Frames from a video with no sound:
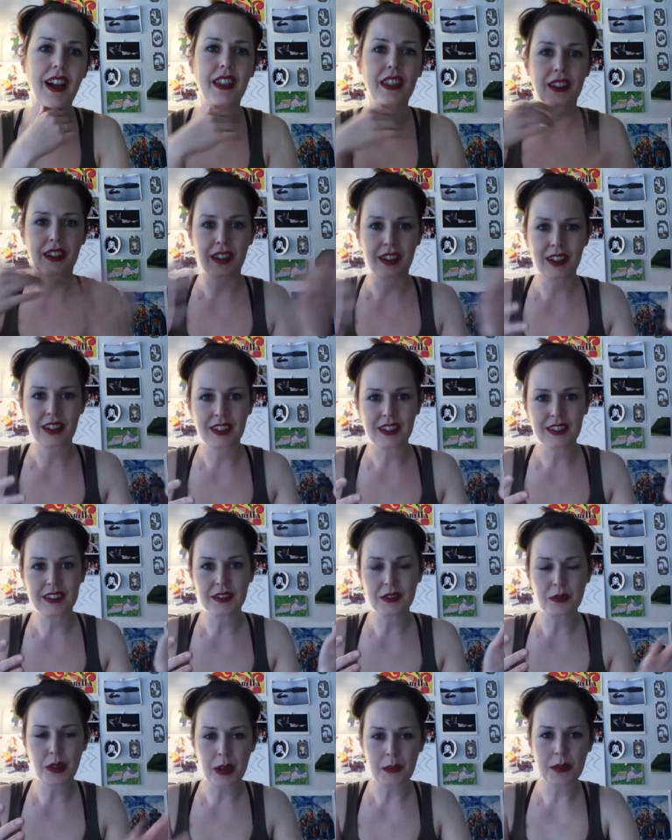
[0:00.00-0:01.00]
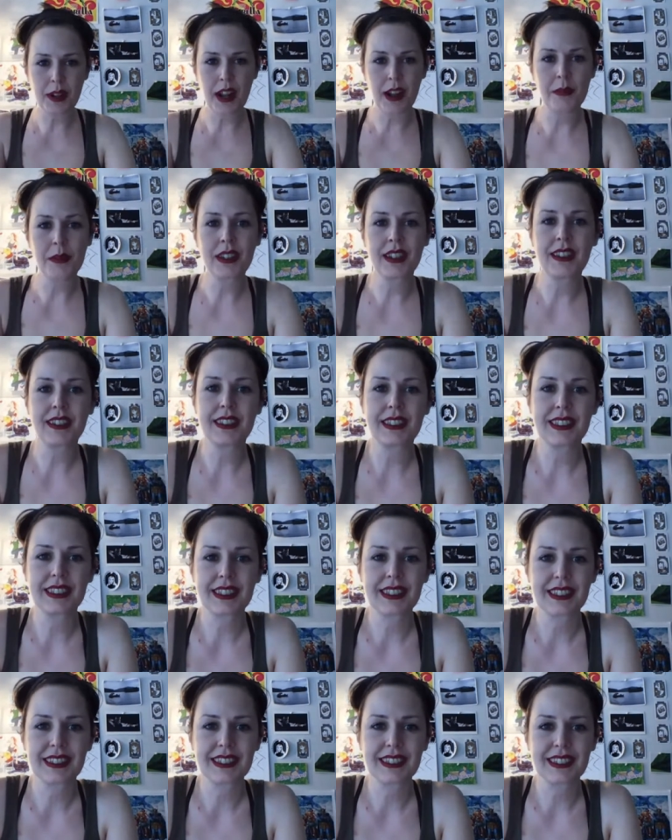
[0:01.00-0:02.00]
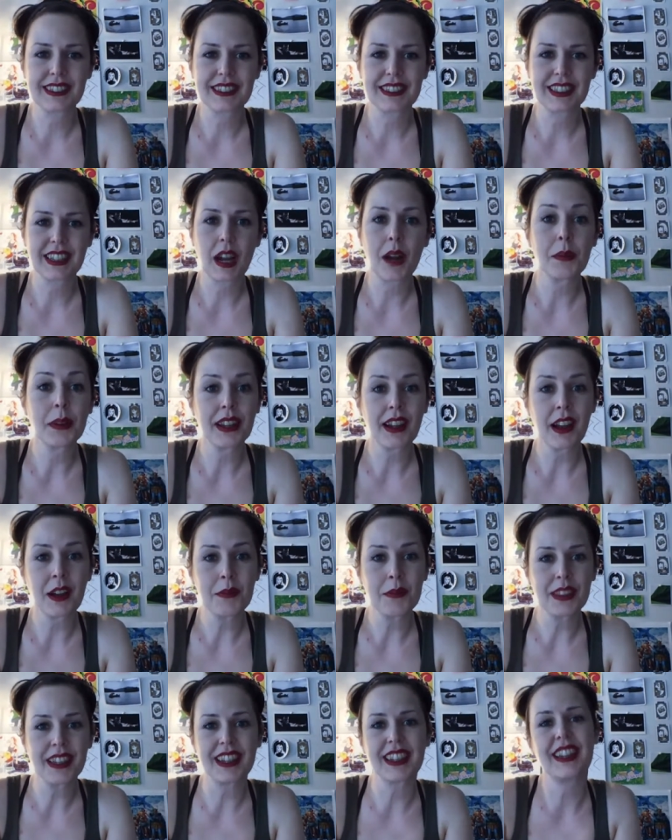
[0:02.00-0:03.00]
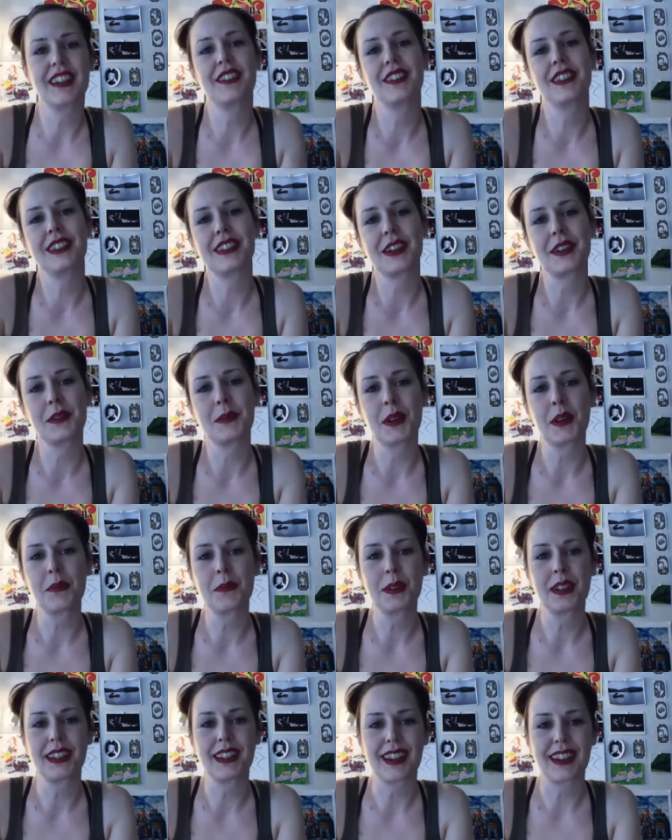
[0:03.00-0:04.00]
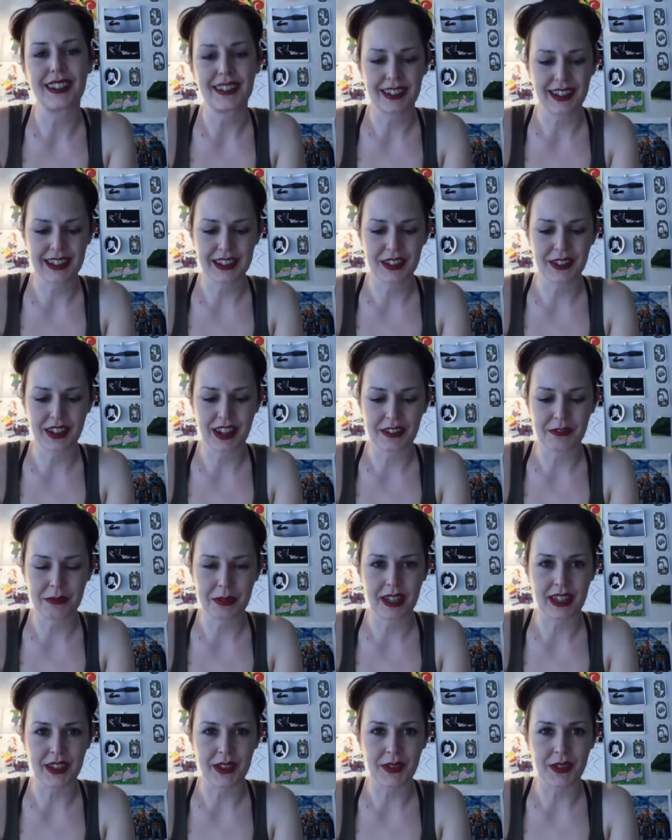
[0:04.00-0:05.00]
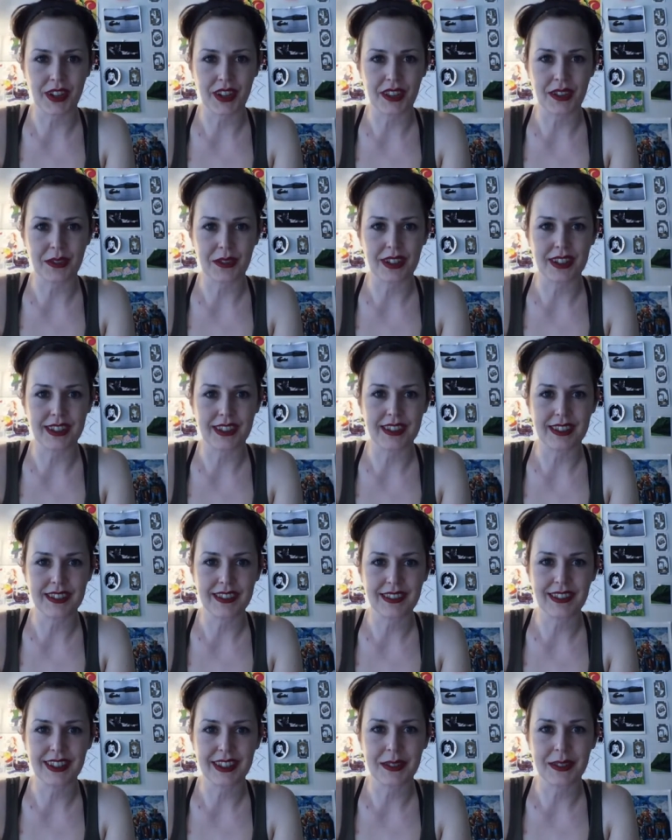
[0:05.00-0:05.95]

other web comics coming up that I can't really talk about, but yeah, I do have plans for other ones